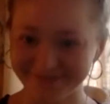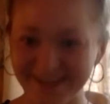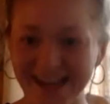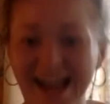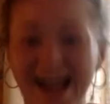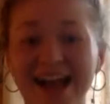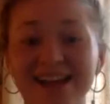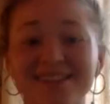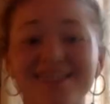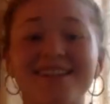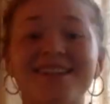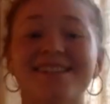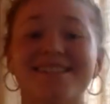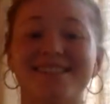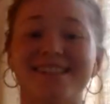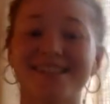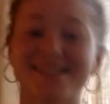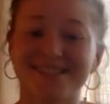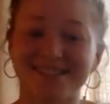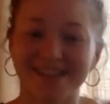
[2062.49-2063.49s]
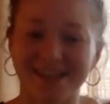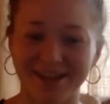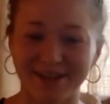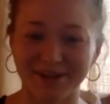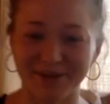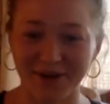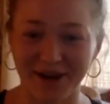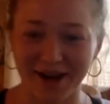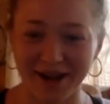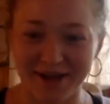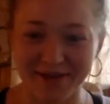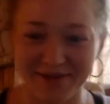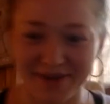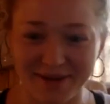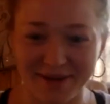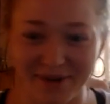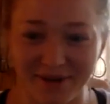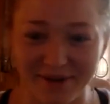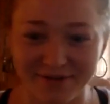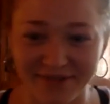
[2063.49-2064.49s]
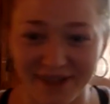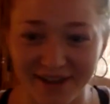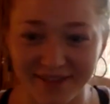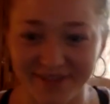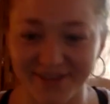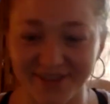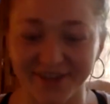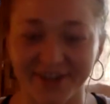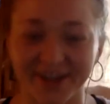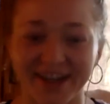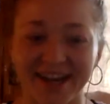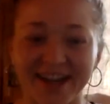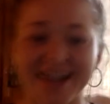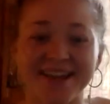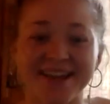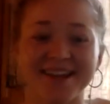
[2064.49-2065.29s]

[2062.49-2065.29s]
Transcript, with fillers: as an assistant, you wake up at about 5:30,